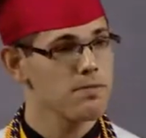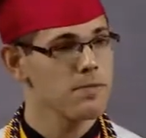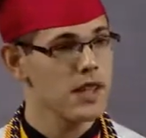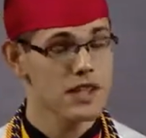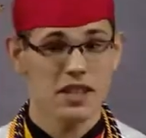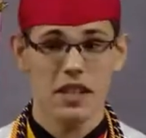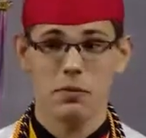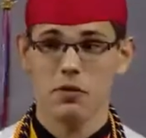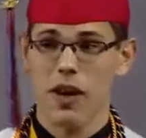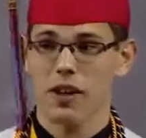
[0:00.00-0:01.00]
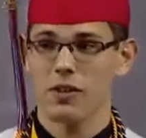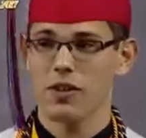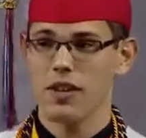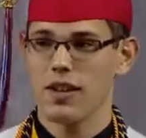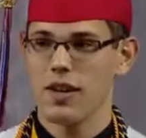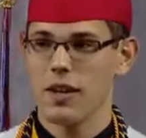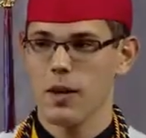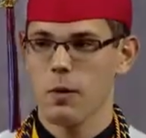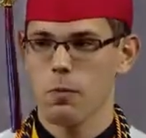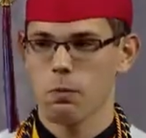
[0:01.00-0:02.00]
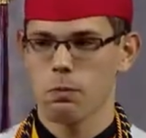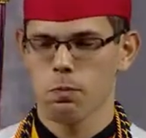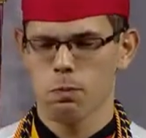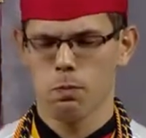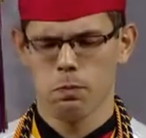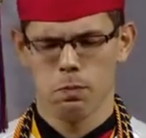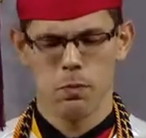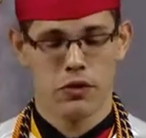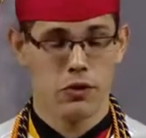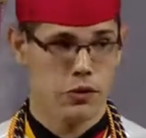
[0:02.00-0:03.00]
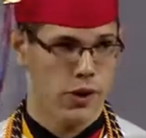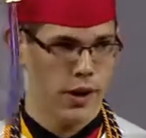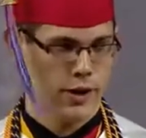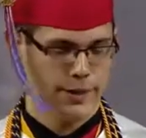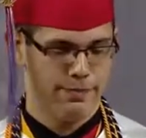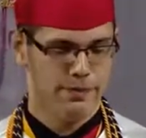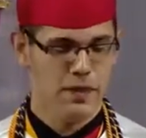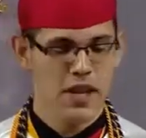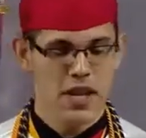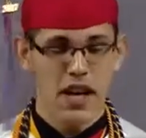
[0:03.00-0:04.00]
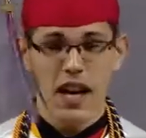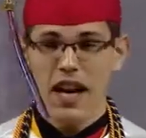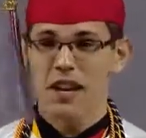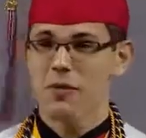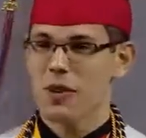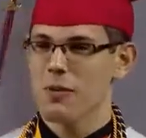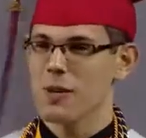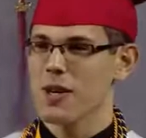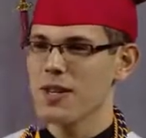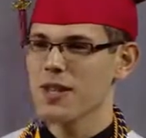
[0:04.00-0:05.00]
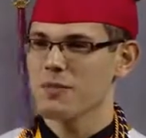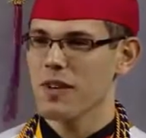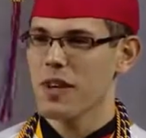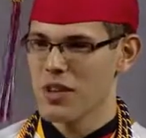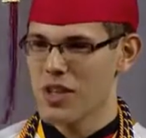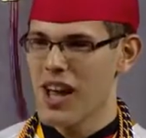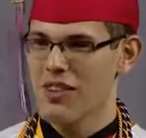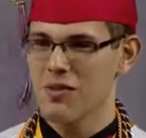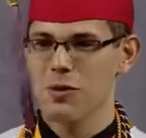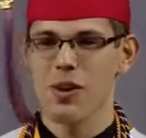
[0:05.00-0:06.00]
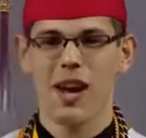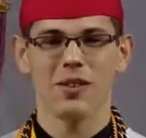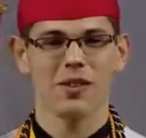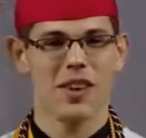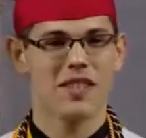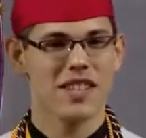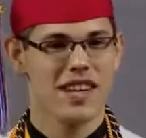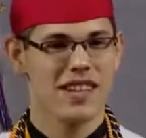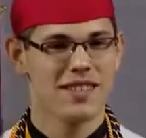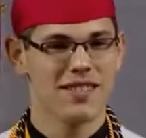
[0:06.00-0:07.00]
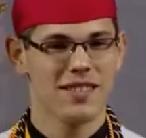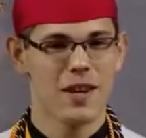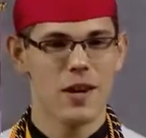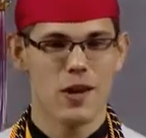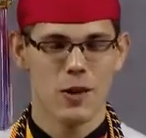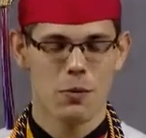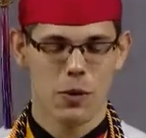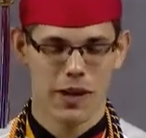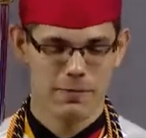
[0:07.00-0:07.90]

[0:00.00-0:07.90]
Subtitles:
esteemed faculty, Mr. Truck, and fellow peers of the class of 2017, good morning.